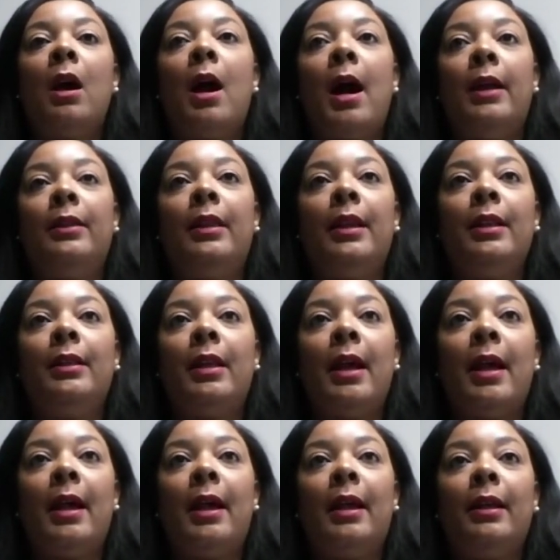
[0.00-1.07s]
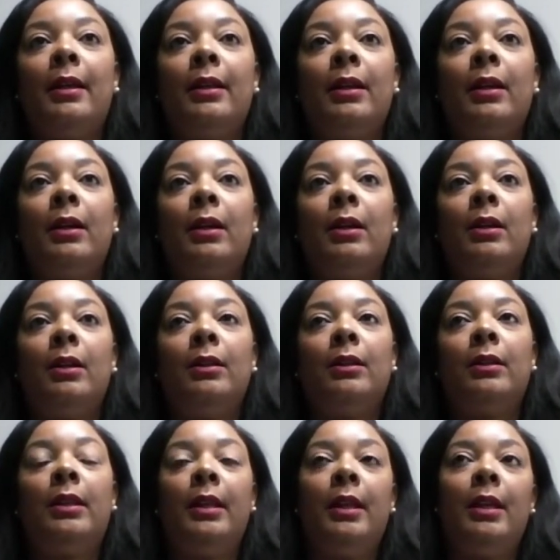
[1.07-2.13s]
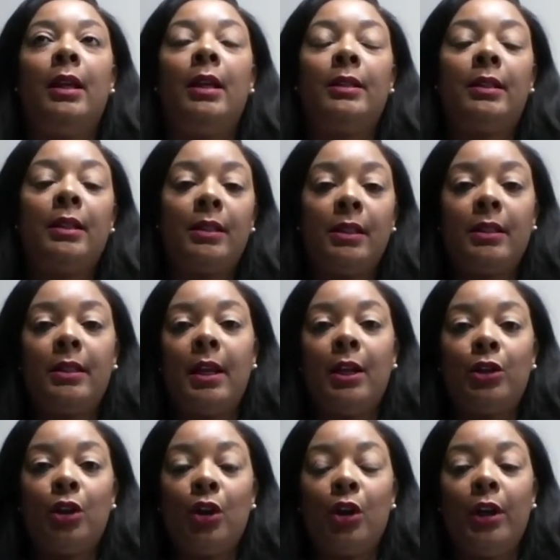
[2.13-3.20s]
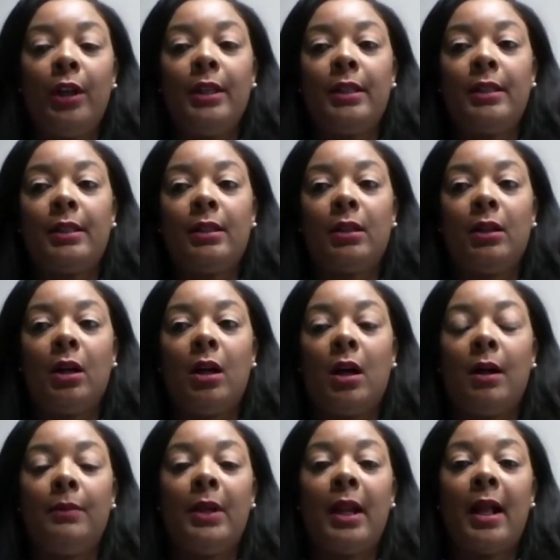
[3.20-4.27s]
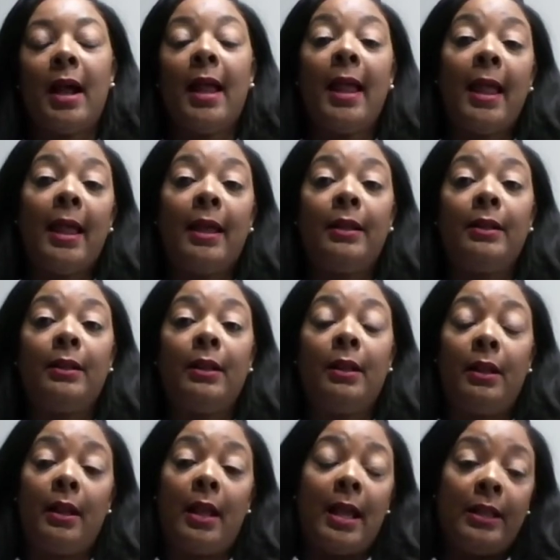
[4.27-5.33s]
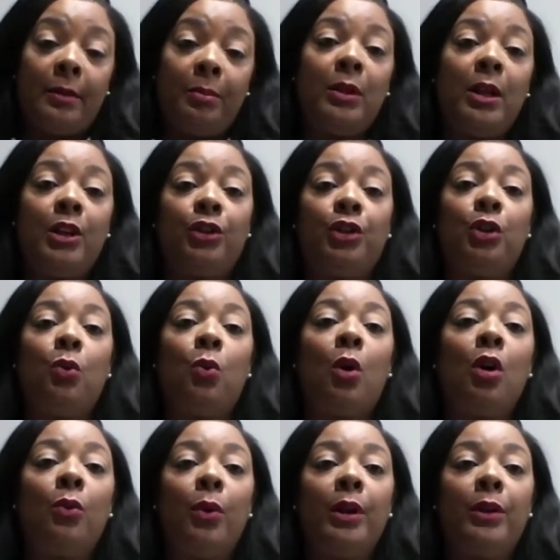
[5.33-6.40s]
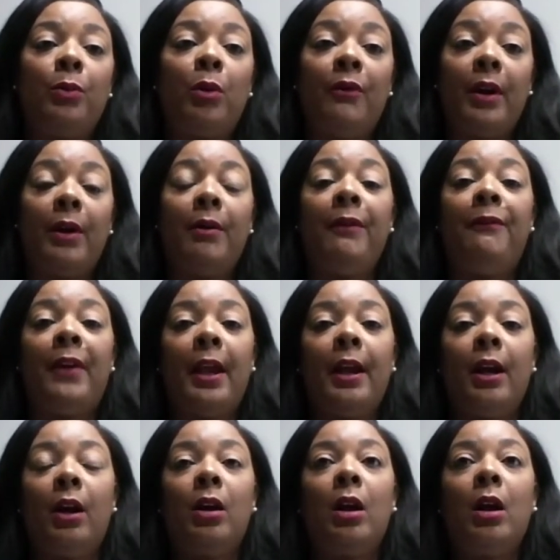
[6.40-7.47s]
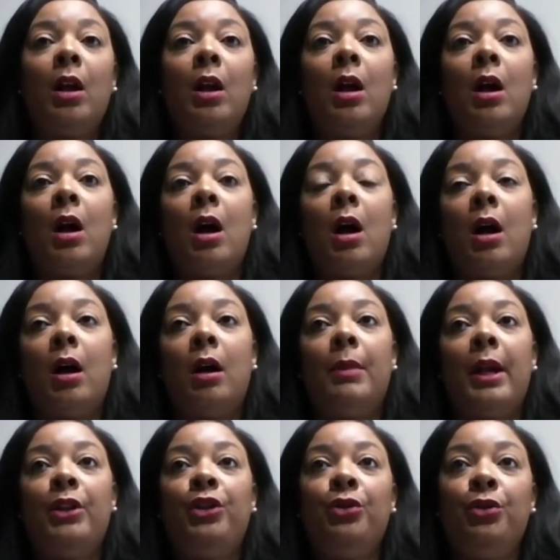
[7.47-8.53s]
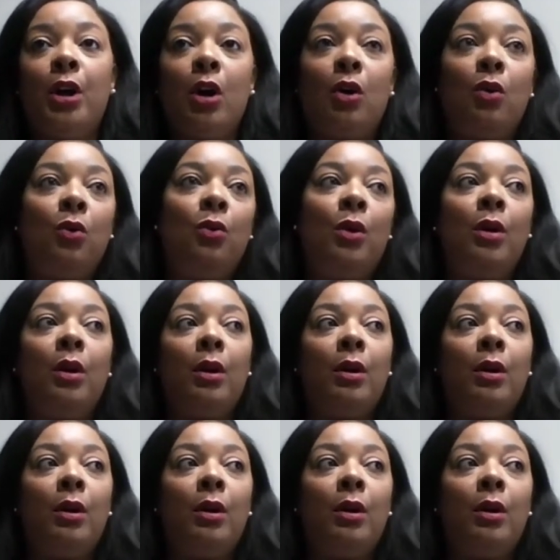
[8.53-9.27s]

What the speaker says: I think that the assistant state attorneys that I had and had the pleasure to work with were very fair. As you know,